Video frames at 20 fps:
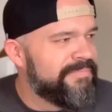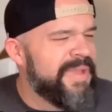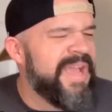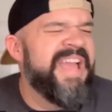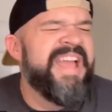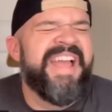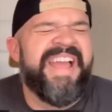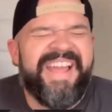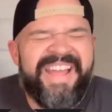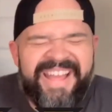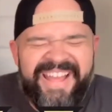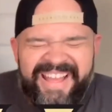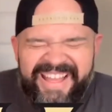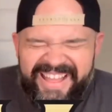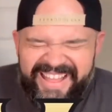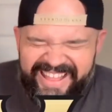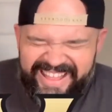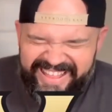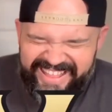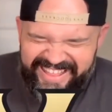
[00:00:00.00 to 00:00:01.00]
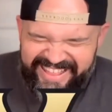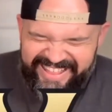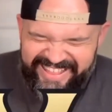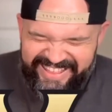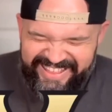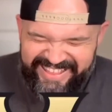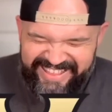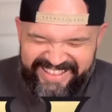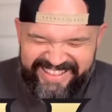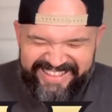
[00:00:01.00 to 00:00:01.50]
Hell no. While I spent
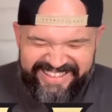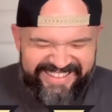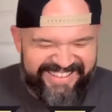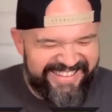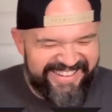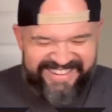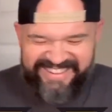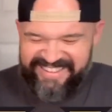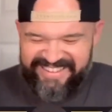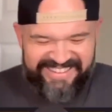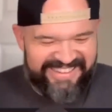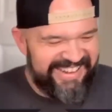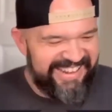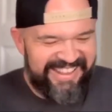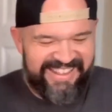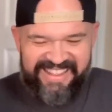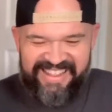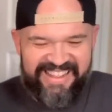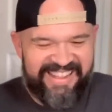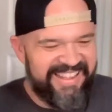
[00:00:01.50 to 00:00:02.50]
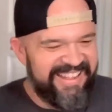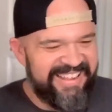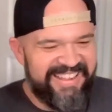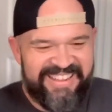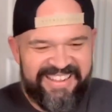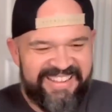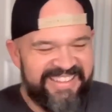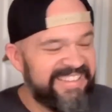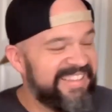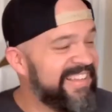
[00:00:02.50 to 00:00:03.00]
most of 2020 doing
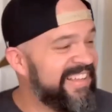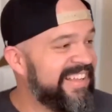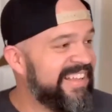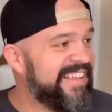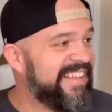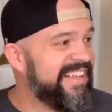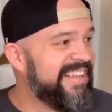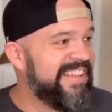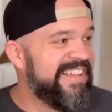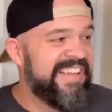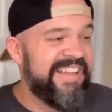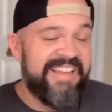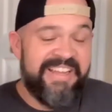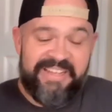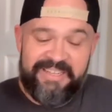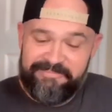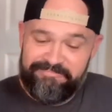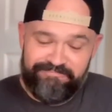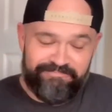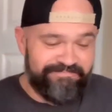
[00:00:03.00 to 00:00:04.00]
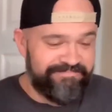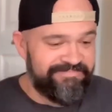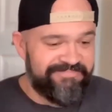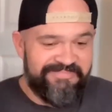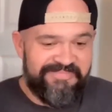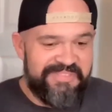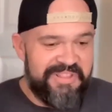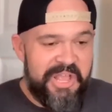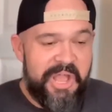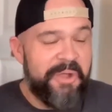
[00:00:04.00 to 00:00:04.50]
groundbreaking medical research, you had
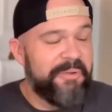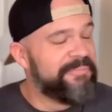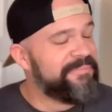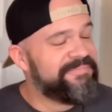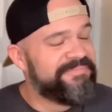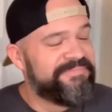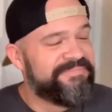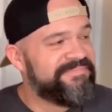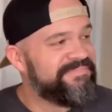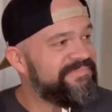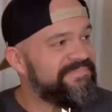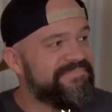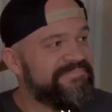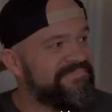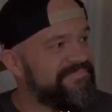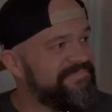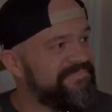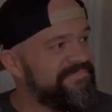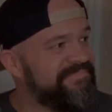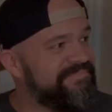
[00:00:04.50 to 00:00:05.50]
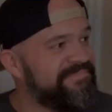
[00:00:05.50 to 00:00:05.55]
more Wait, what? collecting.